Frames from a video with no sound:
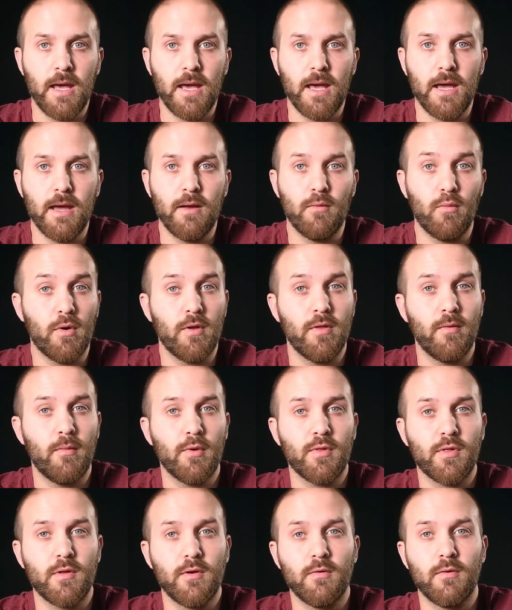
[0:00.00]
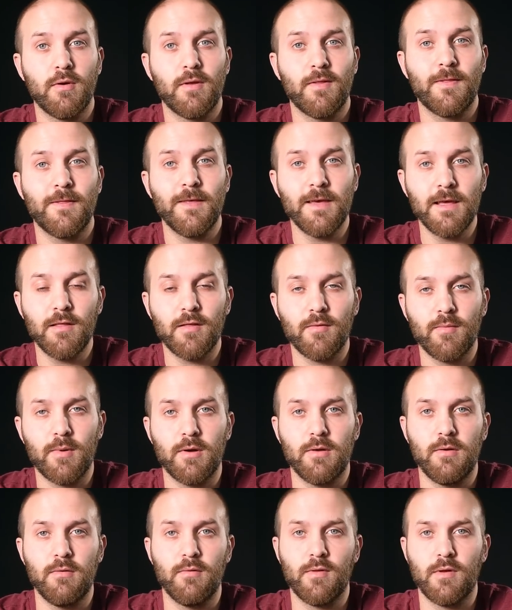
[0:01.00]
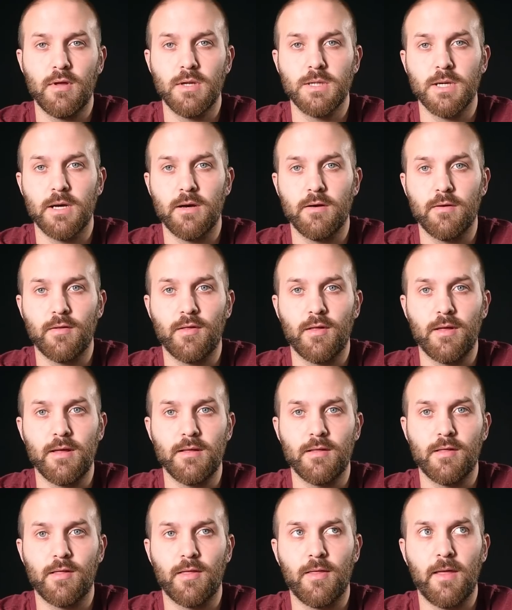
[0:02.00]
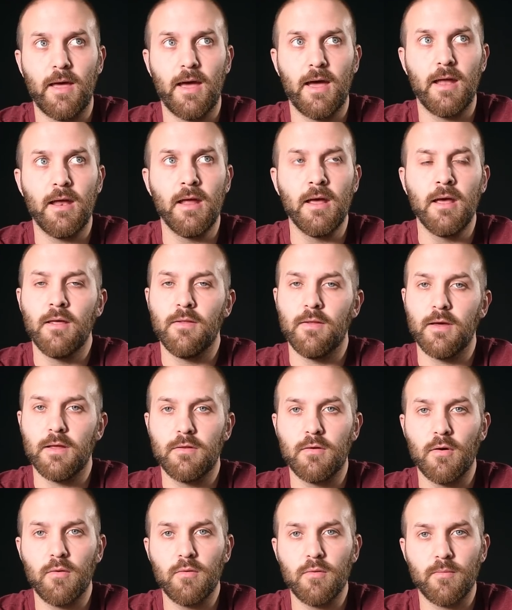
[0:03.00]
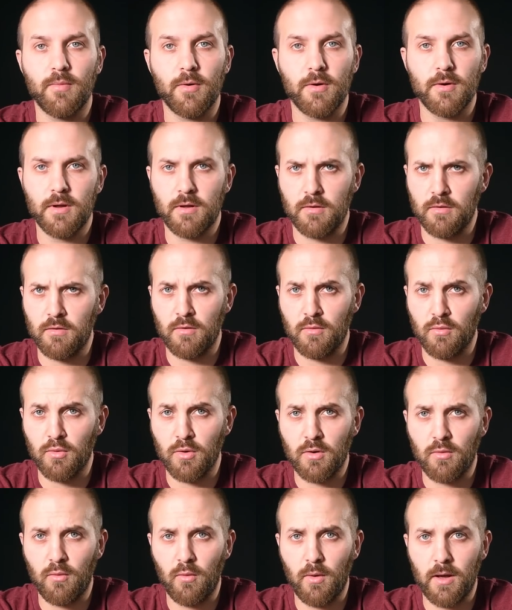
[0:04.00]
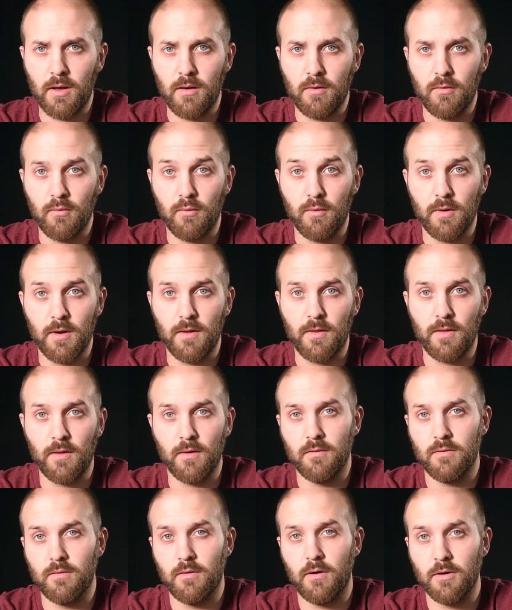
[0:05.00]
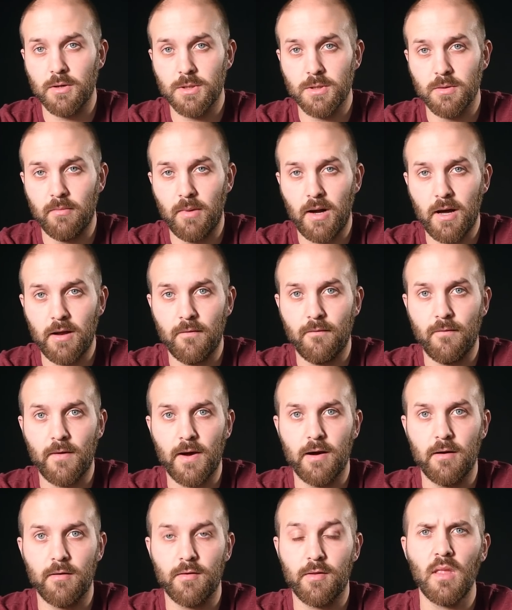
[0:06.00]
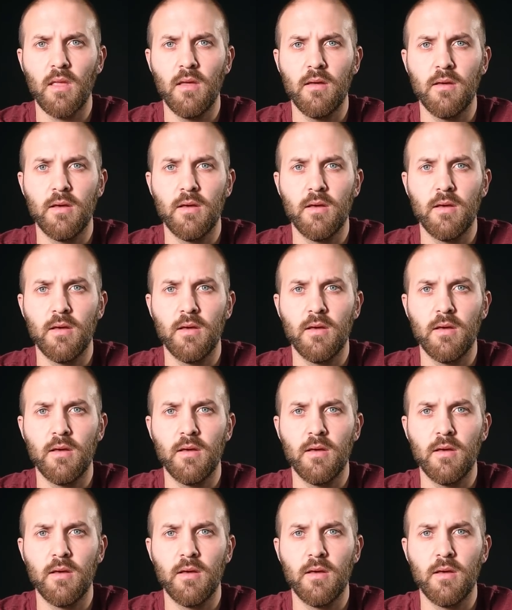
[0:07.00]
And one of the most annoying things about using gels is that they don't particularly work well with larger modifiers.